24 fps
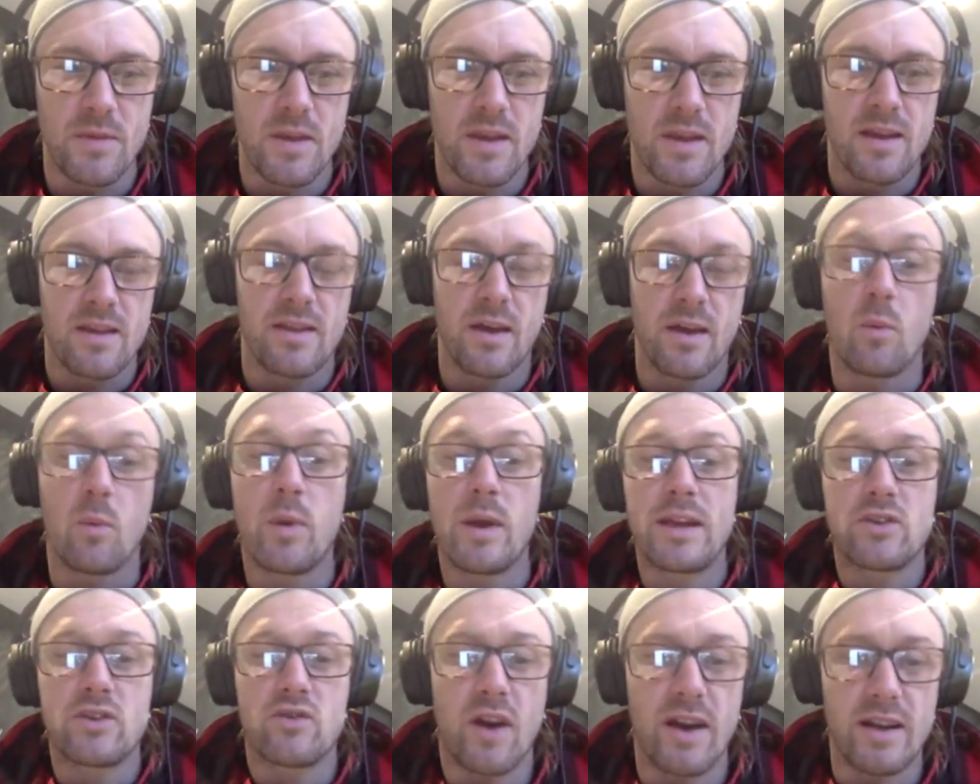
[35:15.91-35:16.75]
that we're
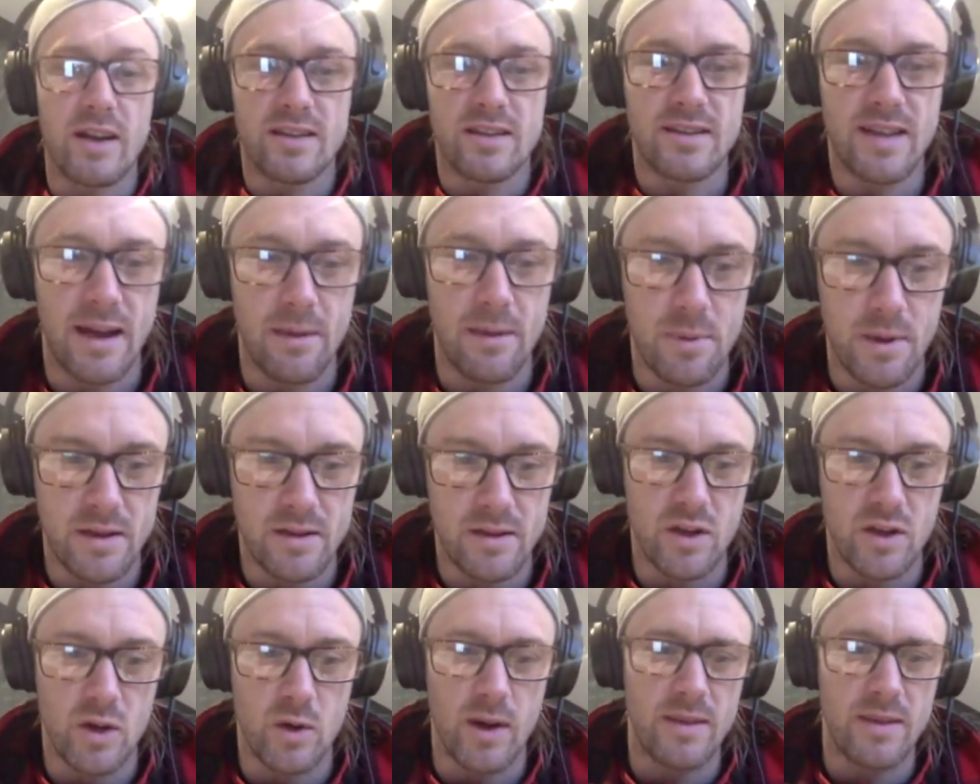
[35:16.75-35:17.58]
trying to tap
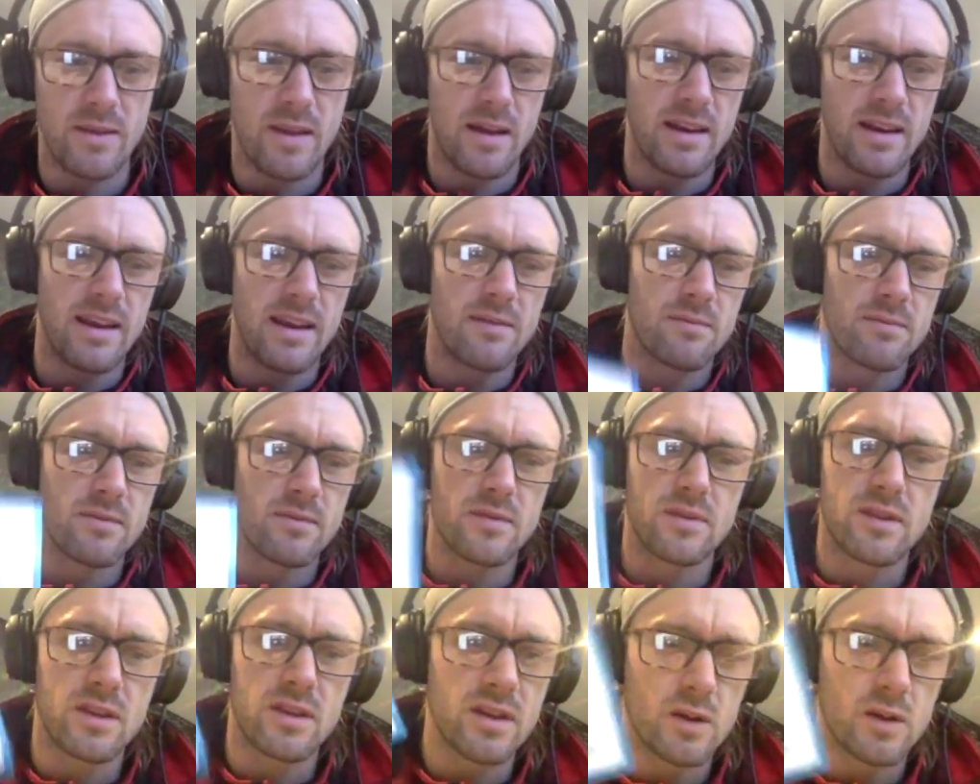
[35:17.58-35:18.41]
into, and it,
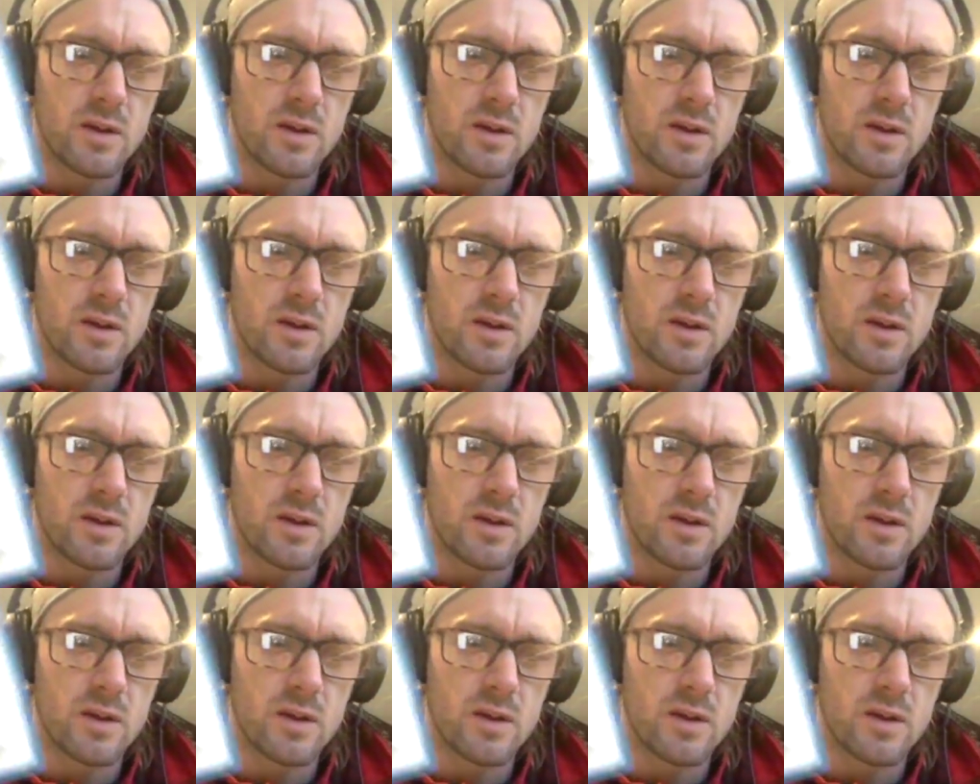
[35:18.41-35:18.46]
you know,